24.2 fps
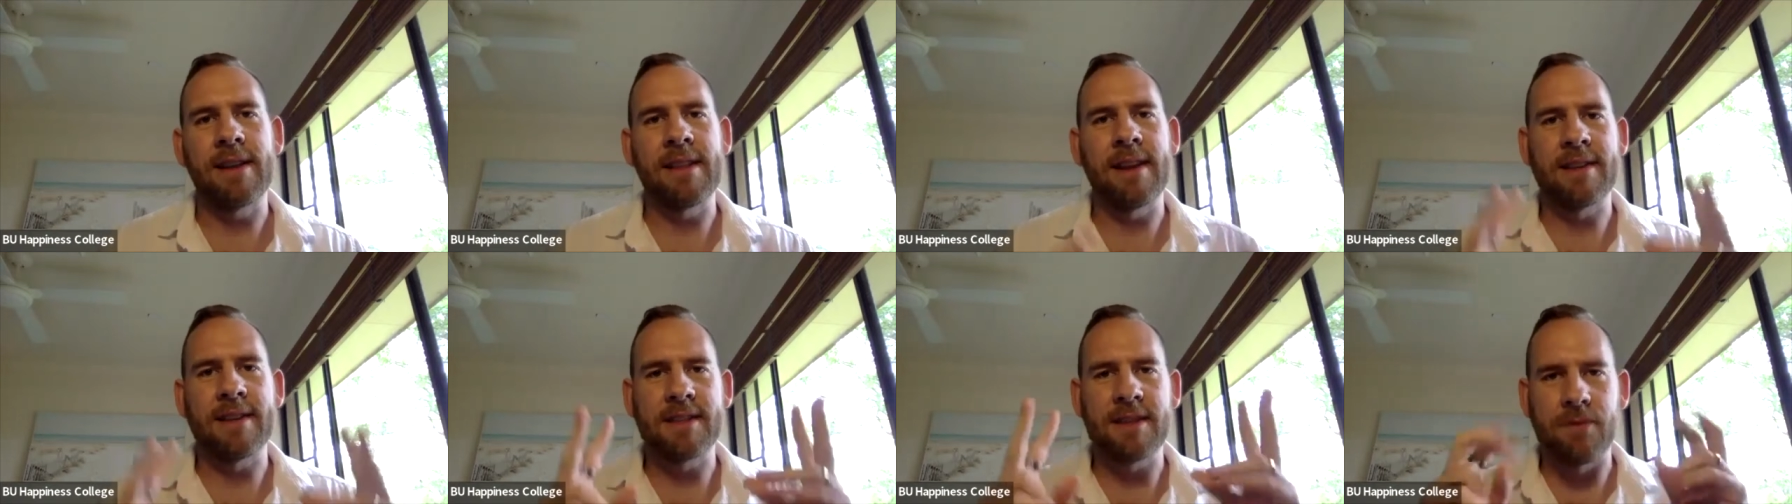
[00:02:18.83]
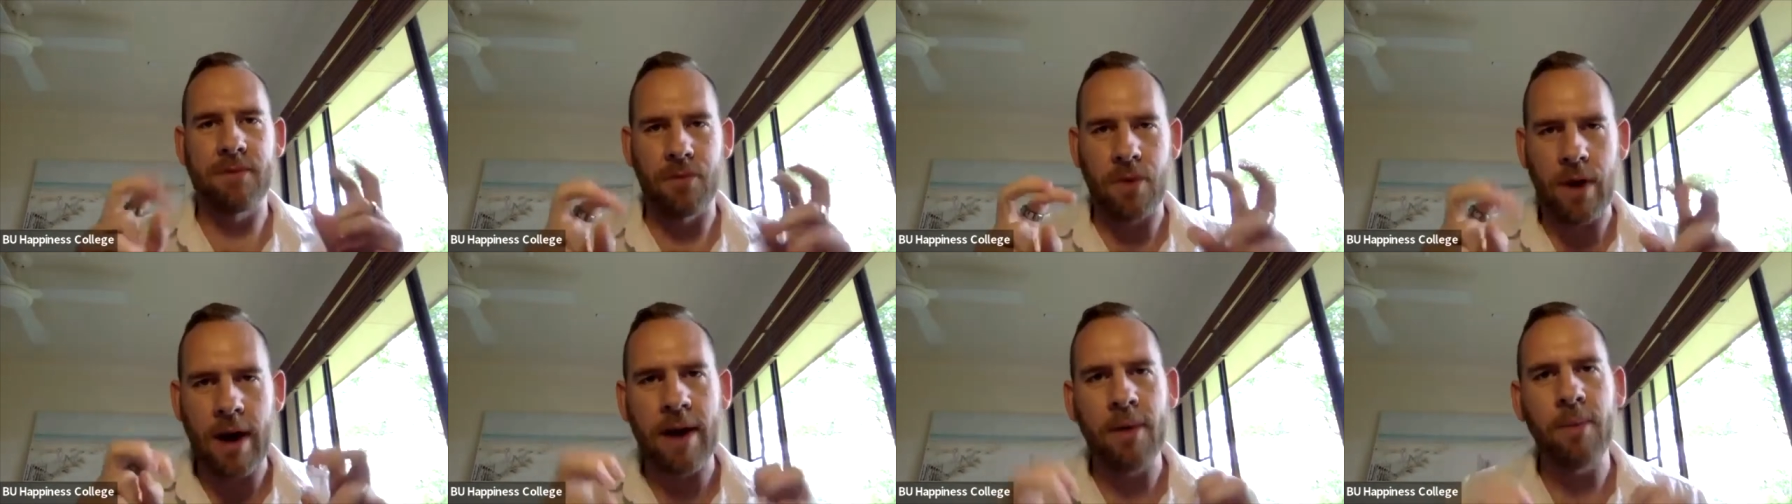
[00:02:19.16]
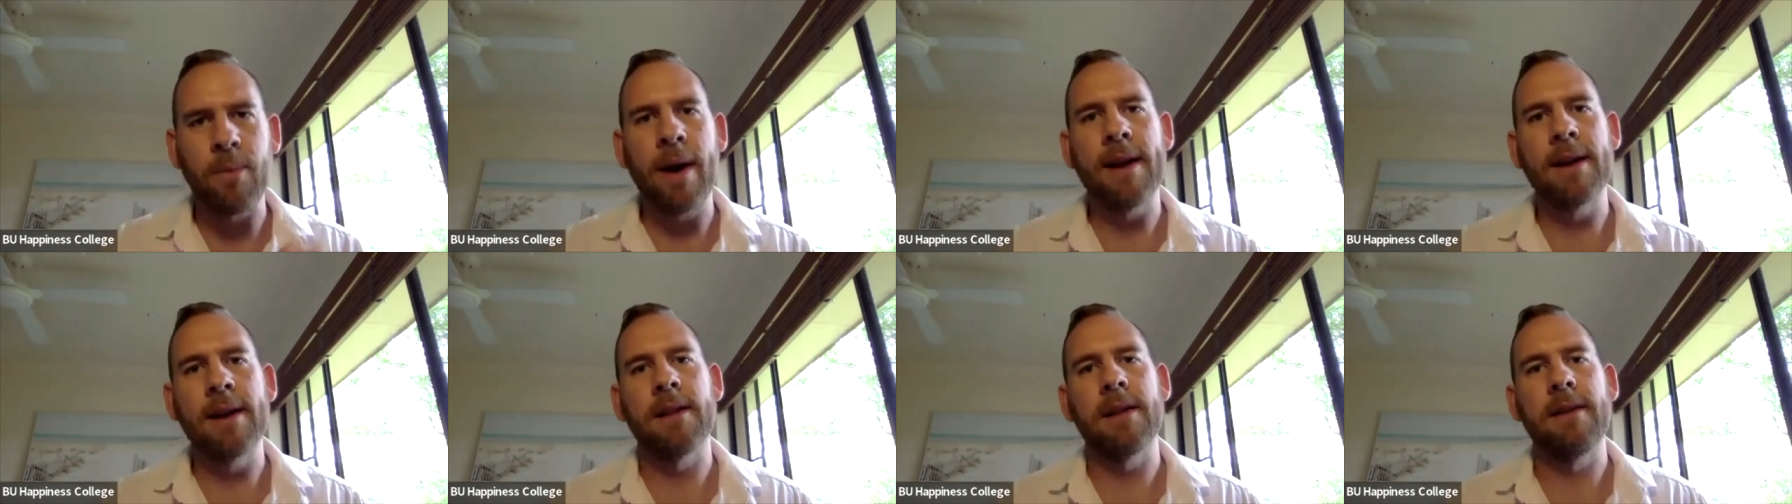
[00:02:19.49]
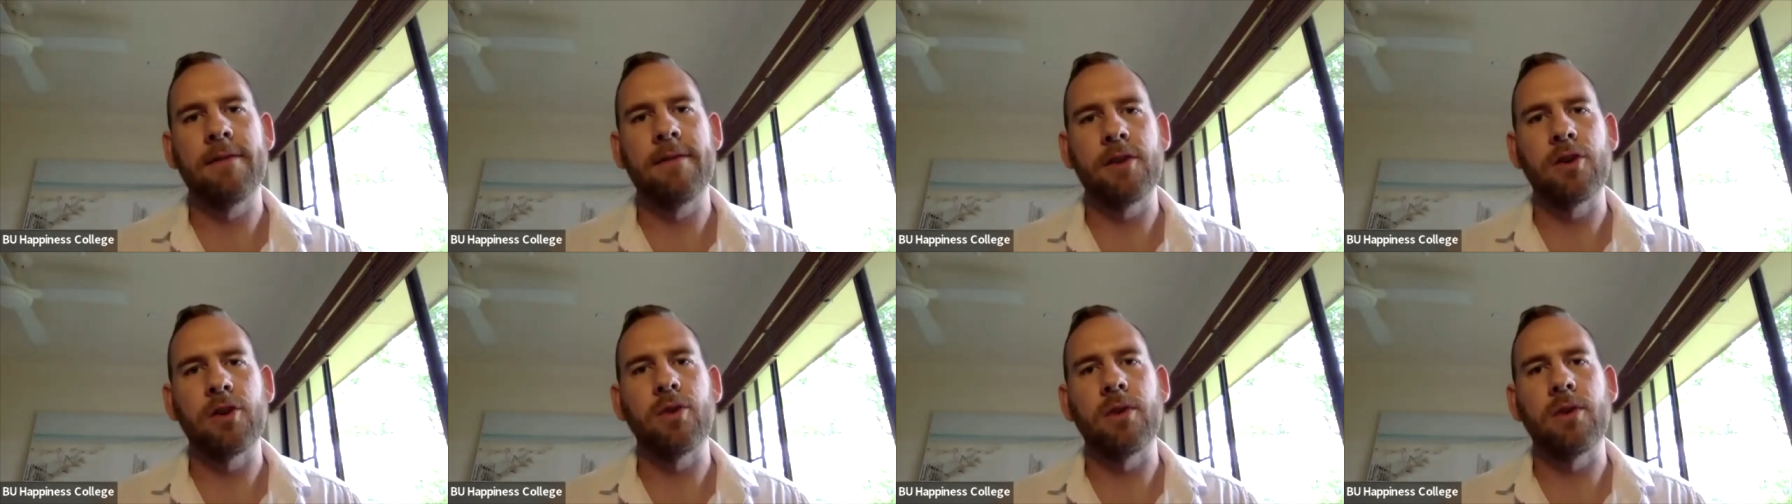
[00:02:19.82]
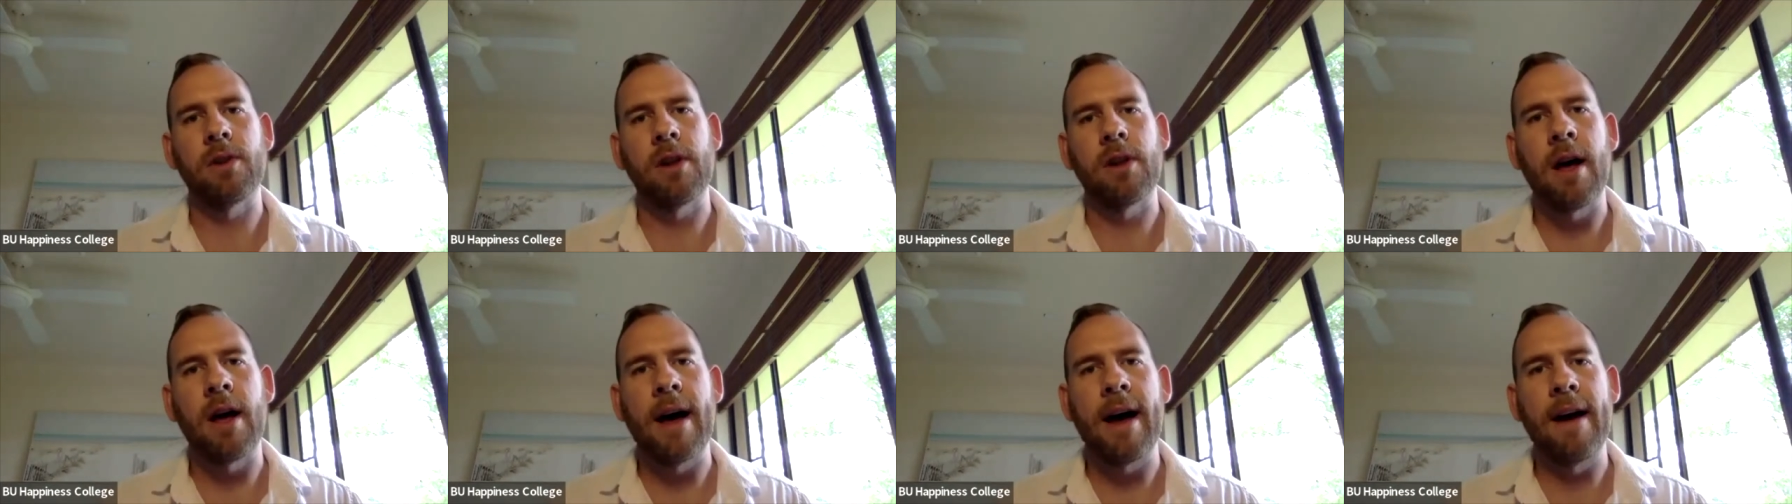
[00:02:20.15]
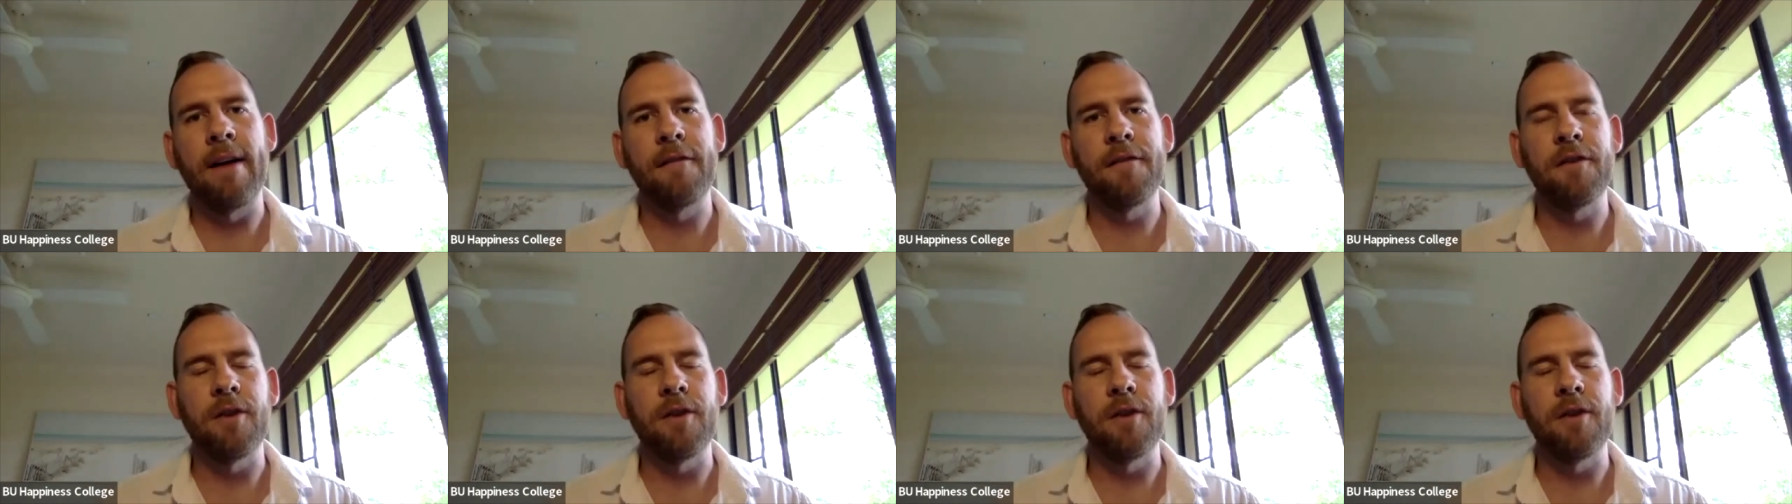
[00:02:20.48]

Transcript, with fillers: That's the right way to live a good life.